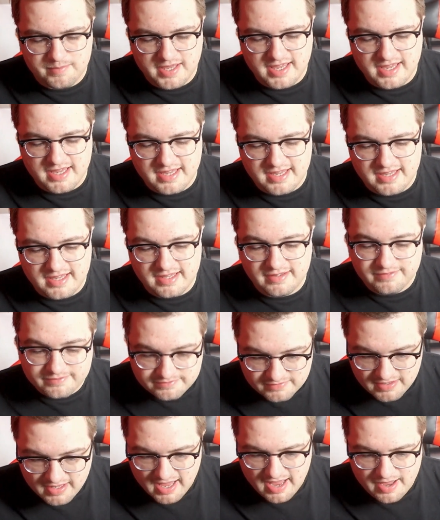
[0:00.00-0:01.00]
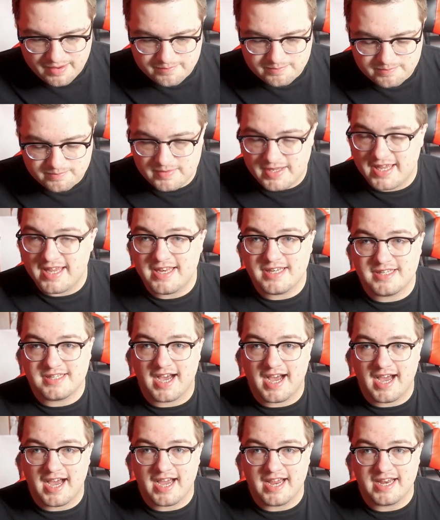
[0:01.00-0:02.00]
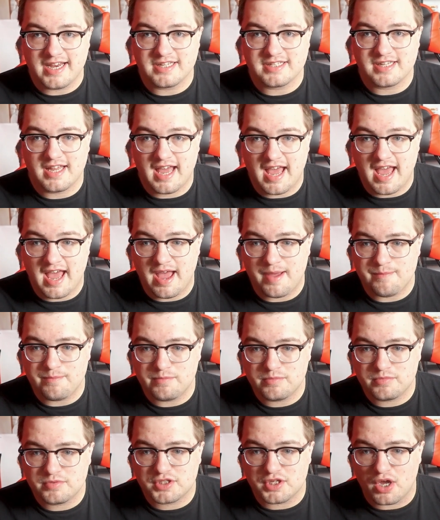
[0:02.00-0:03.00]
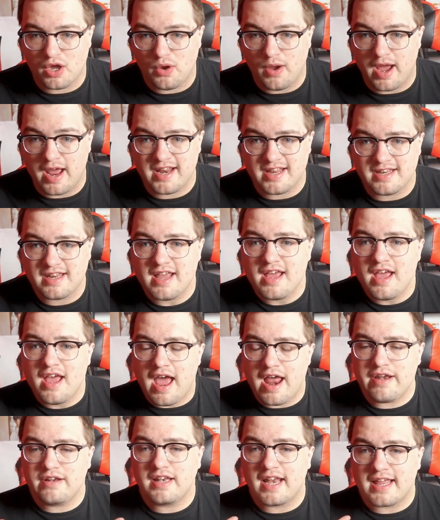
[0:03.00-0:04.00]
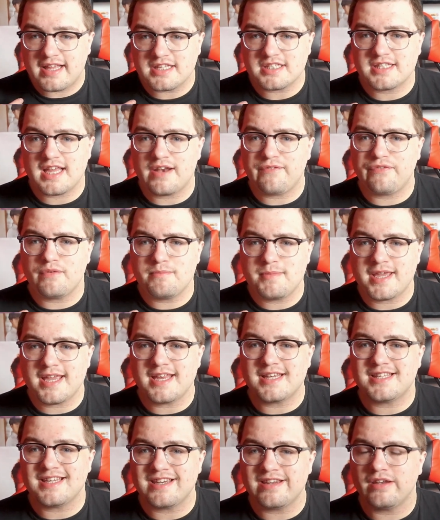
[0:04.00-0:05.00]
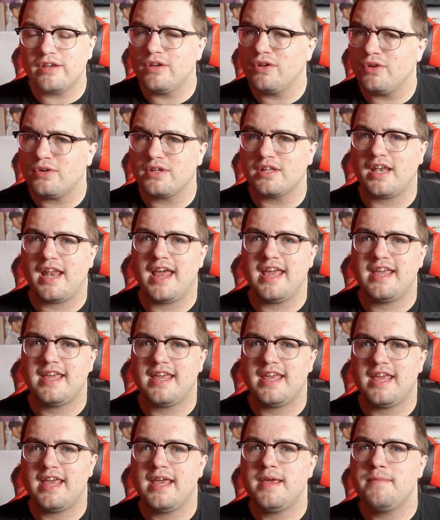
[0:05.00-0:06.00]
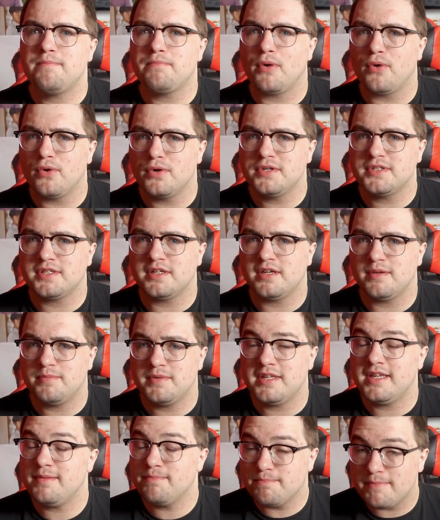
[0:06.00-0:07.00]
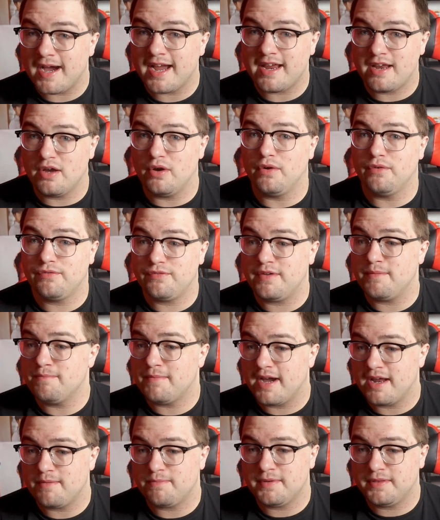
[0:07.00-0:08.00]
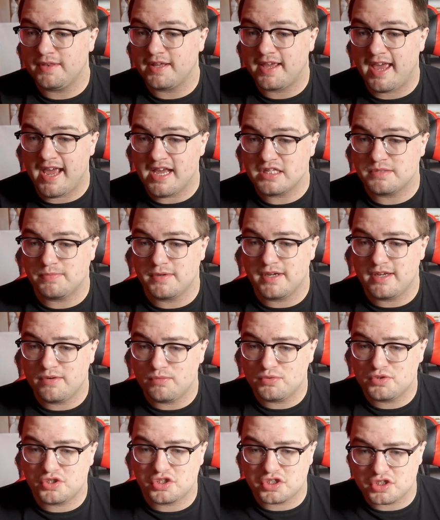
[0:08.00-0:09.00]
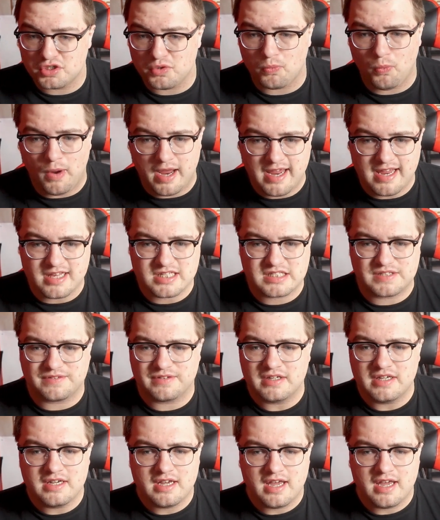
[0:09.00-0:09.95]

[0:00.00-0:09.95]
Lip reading: He died. So like I said, for me, it didn't look like he poisoned him. It might have been the case, but it was just the way his